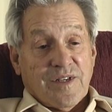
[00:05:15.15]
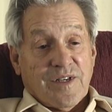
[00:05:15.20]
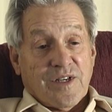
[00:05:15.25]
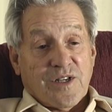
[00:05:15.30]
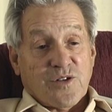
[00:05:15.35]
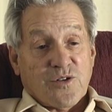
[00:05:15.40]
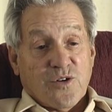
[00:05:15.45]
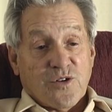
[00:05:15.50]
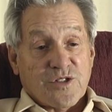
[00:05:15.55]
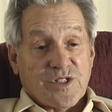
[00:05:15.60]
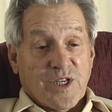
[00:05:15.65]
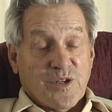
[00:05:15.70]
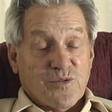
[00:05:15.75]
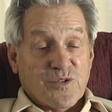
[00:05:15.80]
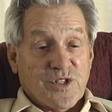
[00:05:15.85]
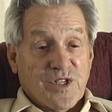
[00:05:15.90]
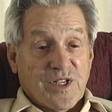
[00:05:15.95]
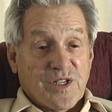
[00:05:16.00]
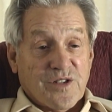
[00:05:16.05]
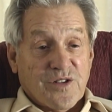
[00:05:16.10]
and of course, that
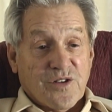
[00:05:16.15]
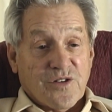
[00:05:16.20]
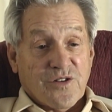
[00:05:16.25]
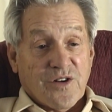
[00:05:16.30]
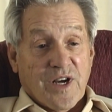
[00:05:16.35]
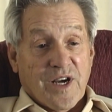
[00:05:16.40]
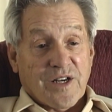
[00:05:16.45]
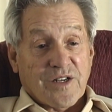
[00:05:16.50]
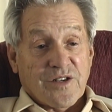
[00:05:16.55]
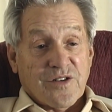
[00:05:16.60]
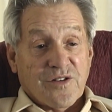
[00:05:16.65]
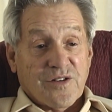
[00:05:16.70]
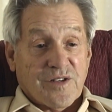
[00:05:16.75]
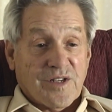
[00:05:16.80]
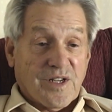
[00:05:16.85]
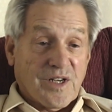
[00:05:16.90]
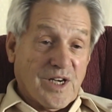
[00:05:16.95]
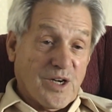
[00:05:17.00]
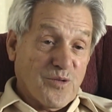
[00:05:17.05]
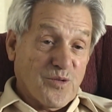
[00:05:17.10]
was the end of the tractor, and
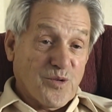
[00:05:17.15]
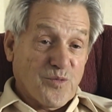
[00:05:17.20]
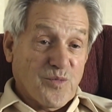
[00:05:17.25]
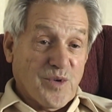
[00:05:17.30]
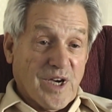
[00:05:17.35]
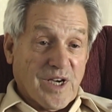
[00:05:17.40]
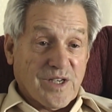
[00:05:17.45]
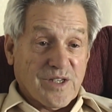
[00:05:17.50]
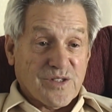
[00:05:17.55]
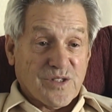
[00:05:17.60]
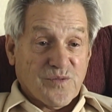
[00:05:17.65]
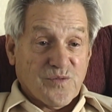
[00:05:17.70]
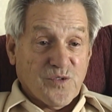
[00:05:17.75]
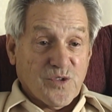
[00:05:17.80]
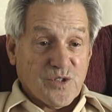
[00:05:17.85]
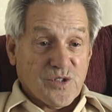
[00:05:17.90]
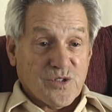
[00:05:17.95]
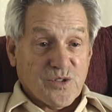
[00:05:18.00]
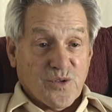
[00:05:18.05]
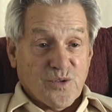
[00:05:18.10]
then I went back as a
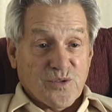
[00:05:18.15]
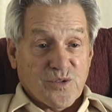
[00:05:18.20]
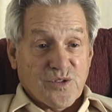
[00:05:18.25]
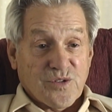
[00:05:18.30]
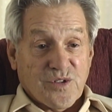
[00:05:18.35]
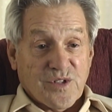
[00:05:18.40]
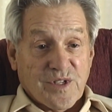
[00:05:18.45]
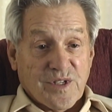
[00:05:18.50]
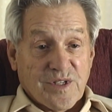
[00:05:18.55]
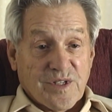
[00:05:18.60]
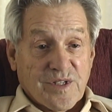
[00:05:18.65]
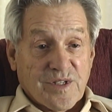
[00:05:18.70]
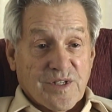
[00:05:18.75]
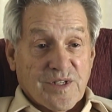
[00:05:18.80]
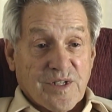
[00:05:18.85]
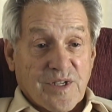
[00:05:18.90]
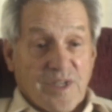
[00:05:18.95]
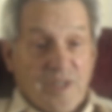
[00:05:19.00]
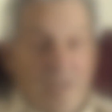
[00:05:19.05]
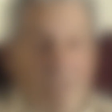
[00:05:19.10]
foot soldier then. And
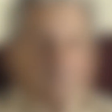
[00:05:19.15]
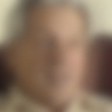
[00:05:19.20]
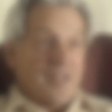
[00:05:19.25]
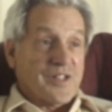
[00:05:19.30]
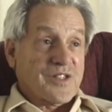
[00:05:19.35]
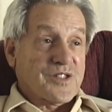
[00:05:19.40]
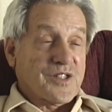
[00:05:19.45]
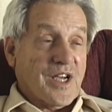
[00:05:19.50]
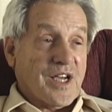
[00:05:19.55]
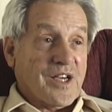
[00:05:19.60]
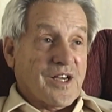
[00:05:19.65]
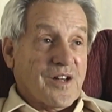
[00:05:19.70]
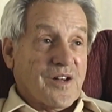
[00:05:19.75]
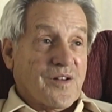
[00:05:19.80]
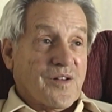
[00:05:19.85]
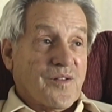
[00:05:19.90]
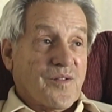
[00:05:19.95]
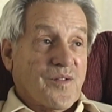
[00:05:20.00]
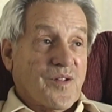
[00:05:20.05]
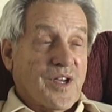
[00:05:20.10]
the second
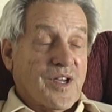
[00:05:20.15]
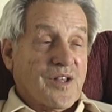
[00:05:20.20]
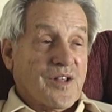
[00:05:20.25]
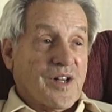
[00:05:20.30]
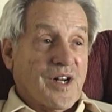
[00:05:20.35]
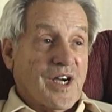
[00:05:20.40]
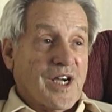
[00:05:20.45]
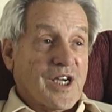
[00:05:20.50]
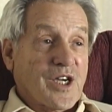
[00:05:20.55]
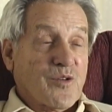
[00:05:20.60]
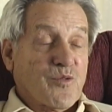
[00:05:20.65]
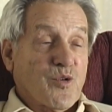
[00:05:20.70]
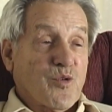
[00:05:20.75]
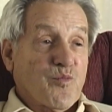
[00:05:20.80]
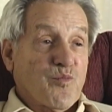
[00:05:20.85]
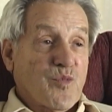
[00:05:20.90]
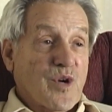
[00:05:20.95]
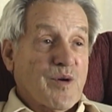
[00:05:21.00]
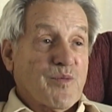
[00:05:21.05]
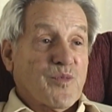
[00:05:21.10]
thing that I can
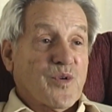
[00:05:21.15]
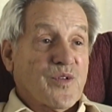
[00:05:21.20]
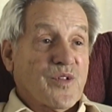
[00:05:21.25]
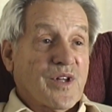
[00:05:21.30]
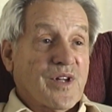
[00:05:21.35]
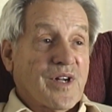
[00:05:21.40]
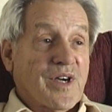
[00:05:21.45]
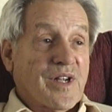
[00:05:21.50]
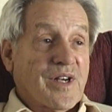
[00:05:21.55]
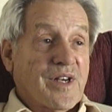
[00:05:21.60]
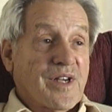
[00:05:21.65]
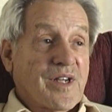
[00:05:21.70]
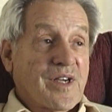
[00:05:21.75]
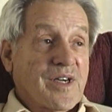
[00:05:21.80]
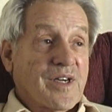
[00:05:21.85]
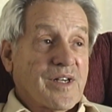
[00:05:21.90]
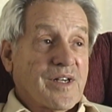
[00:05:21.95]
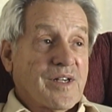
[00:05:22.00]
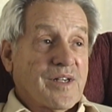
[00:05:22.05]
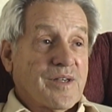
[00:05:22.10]
remember that I
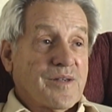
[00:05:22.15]
did,